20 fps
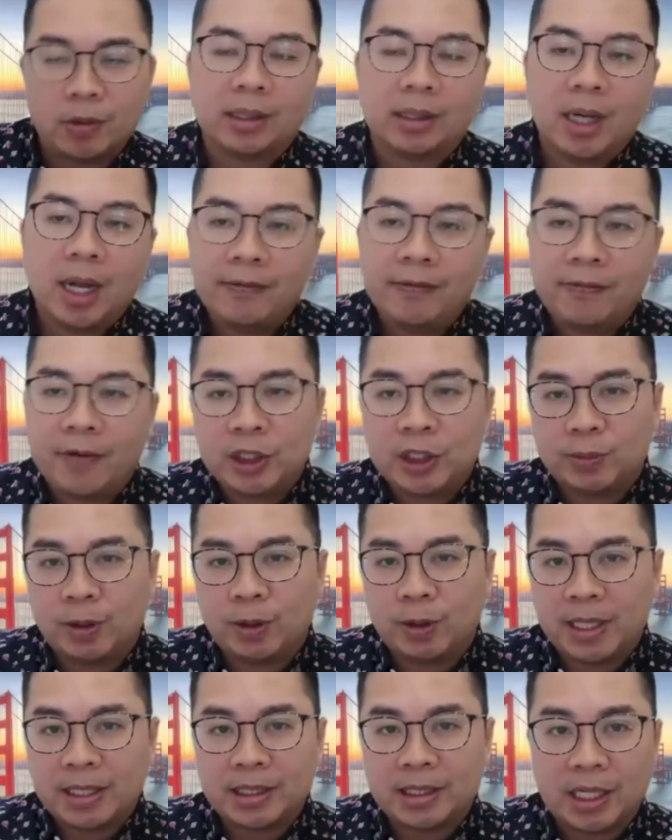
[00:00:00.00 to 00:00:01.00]
Non-fungible
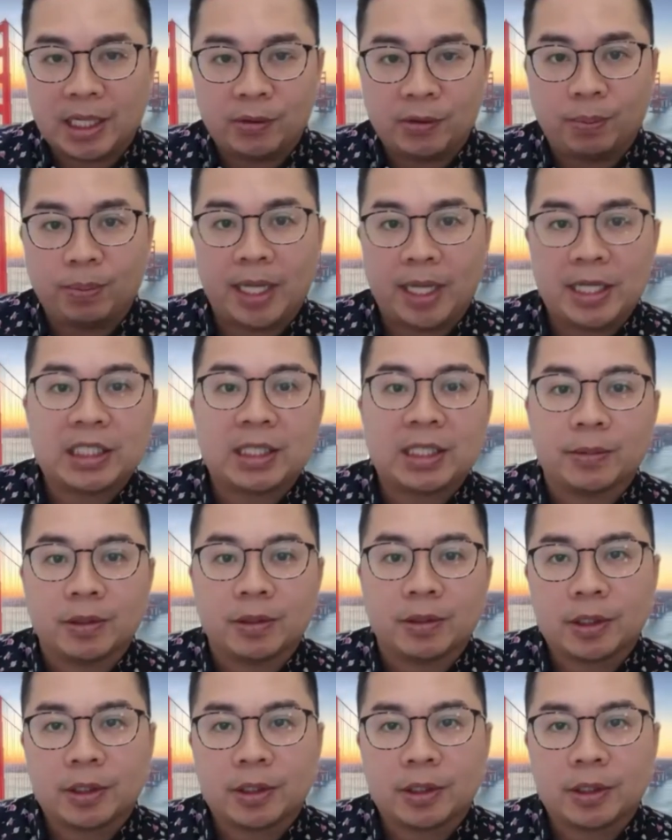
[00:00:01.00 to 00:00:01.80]
means irreplaceable.